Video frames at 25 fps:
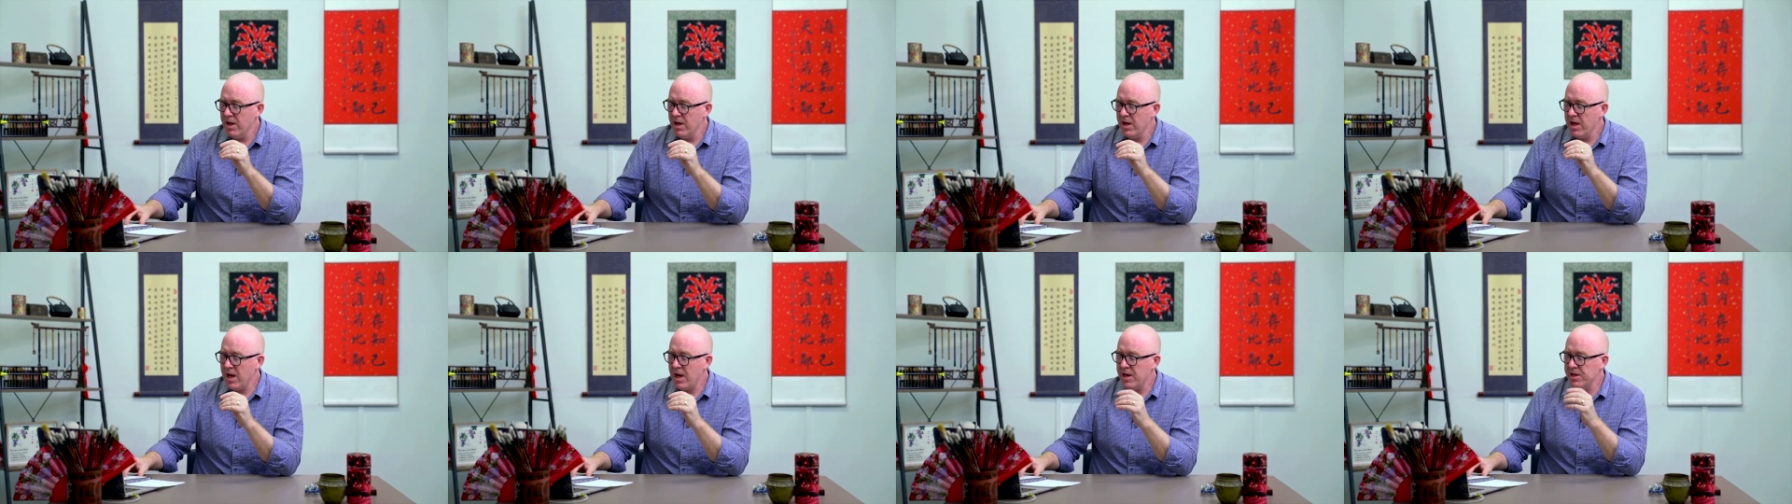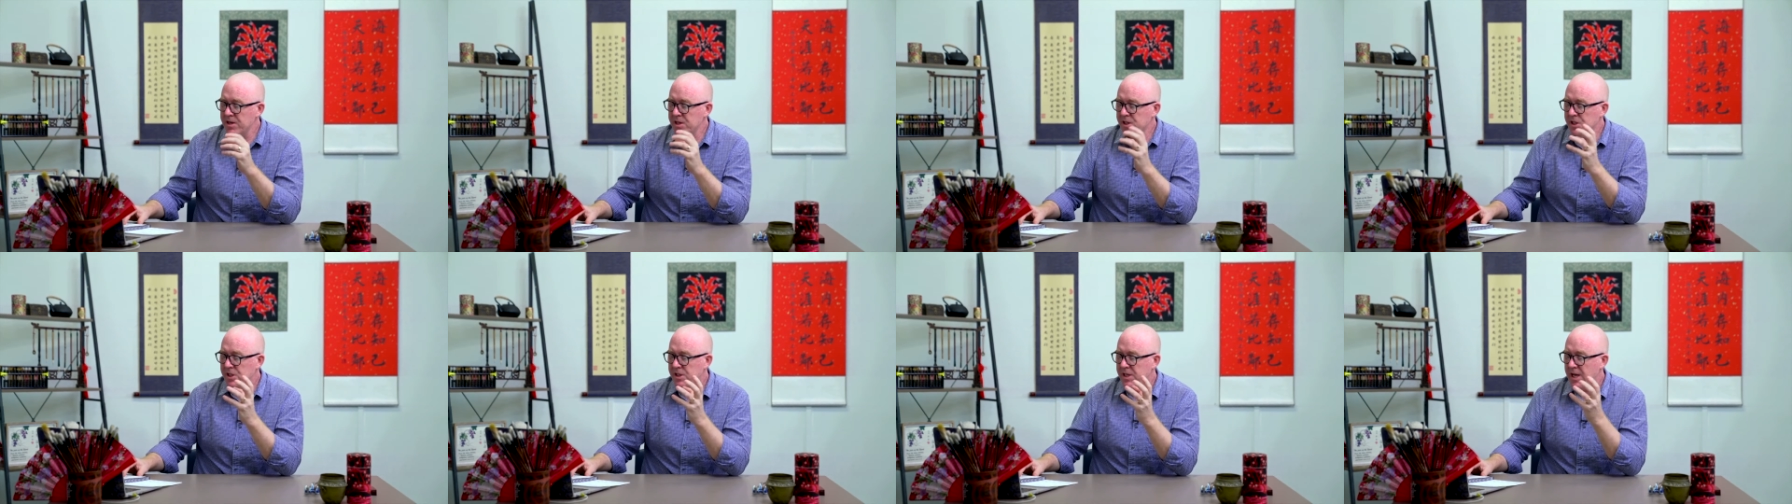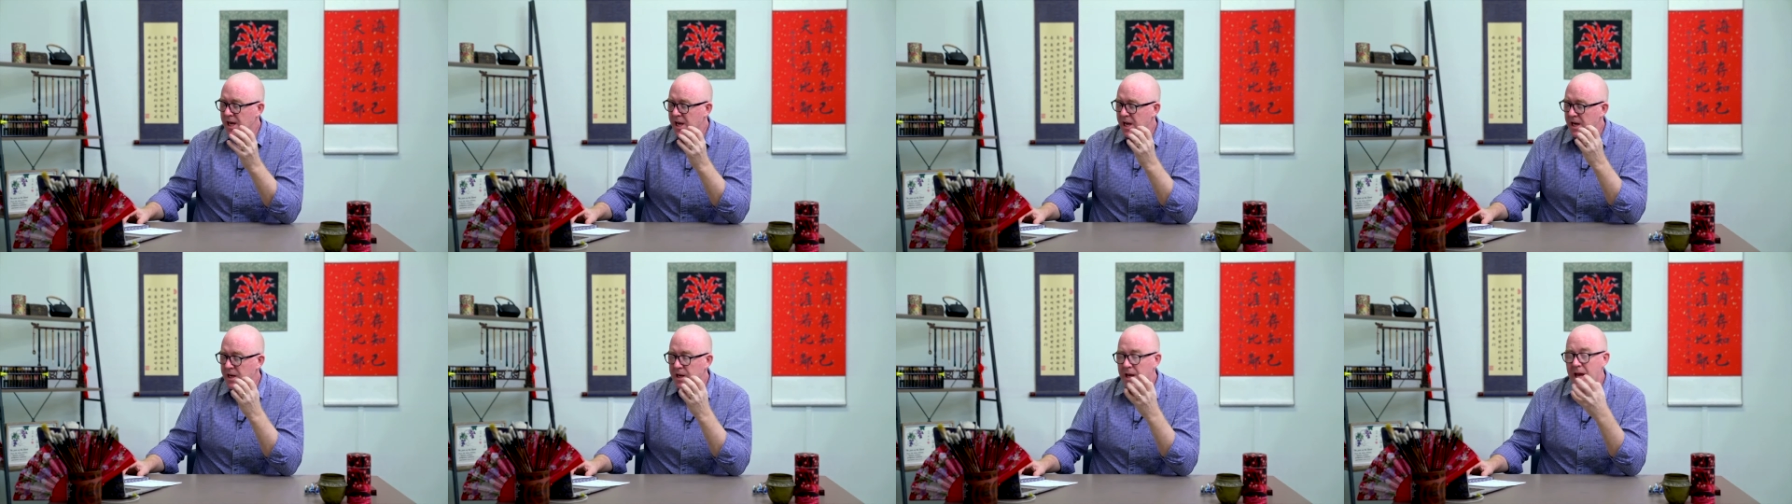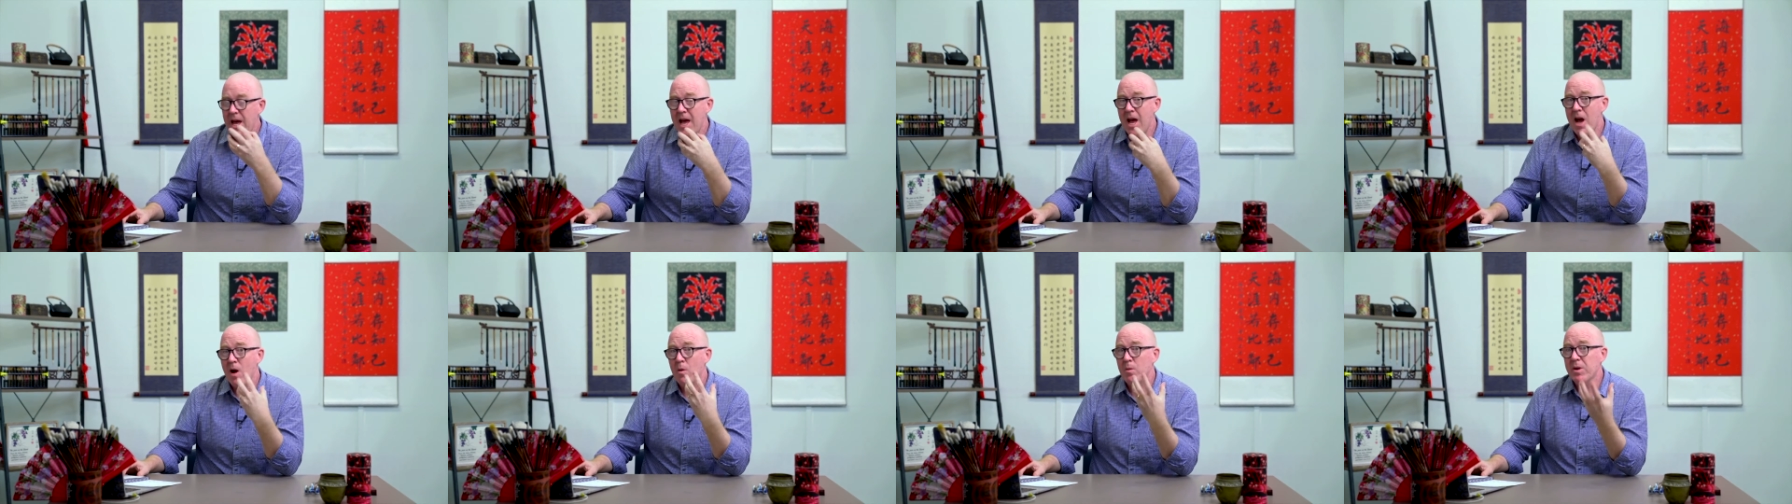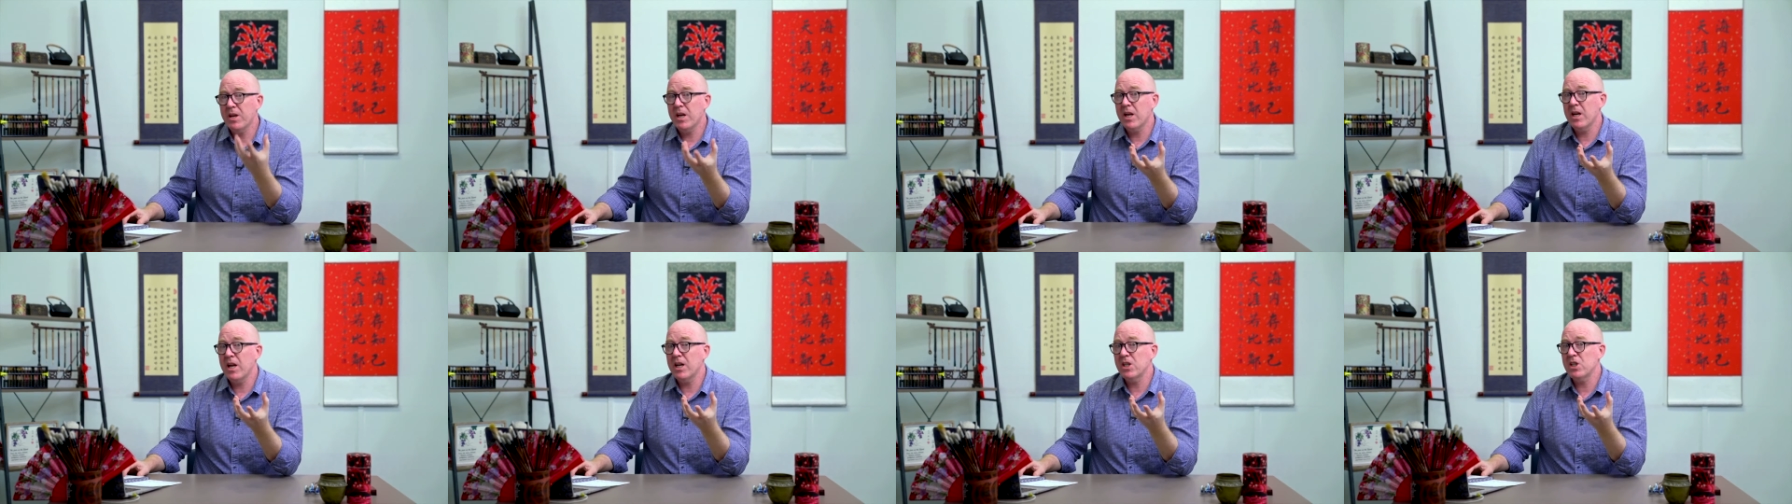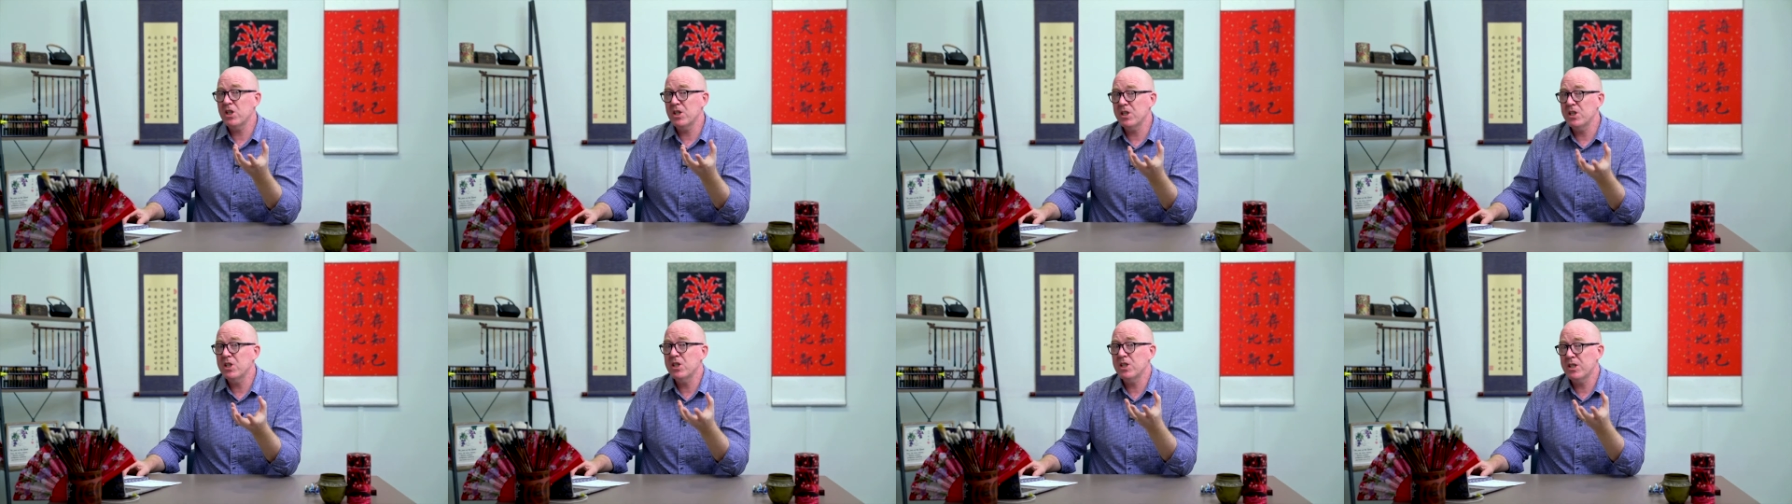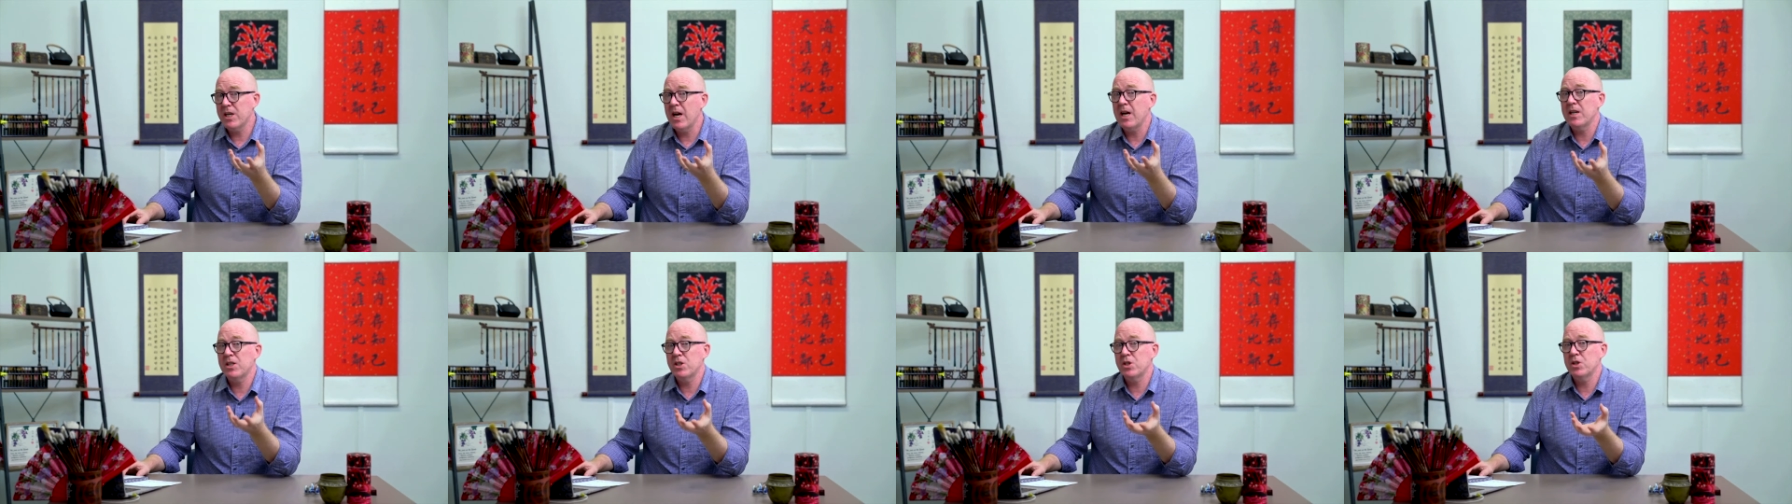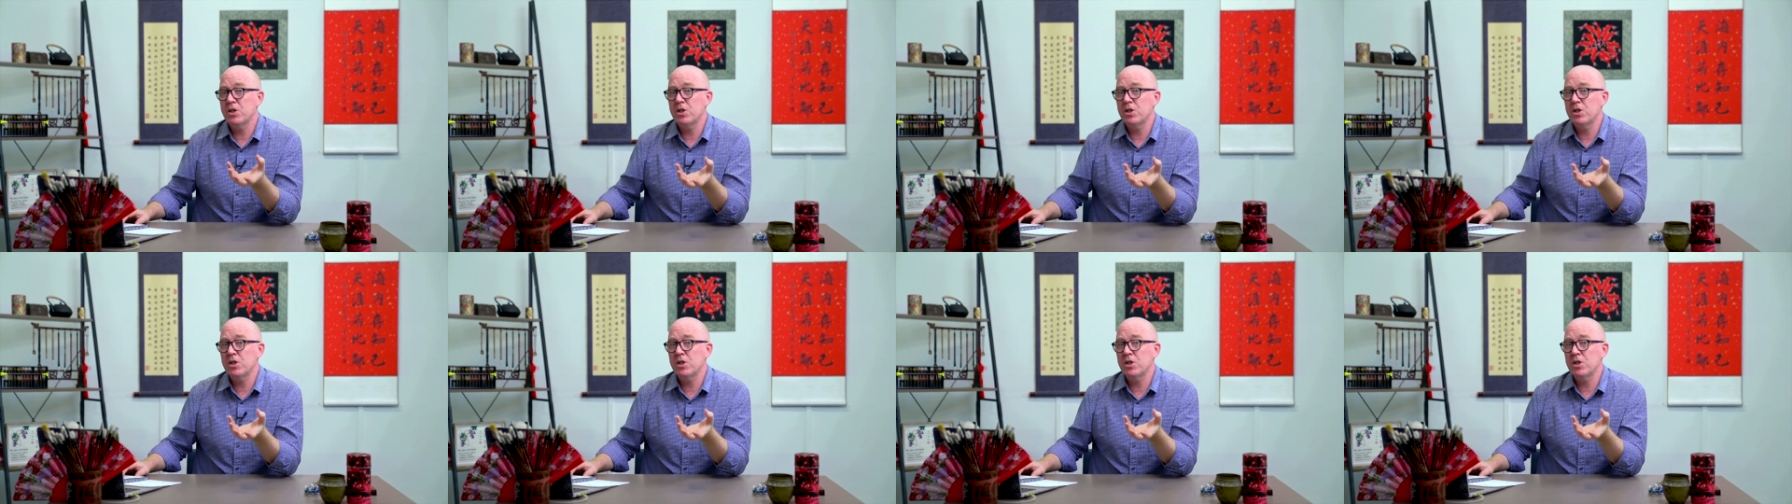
understand how we can actually start to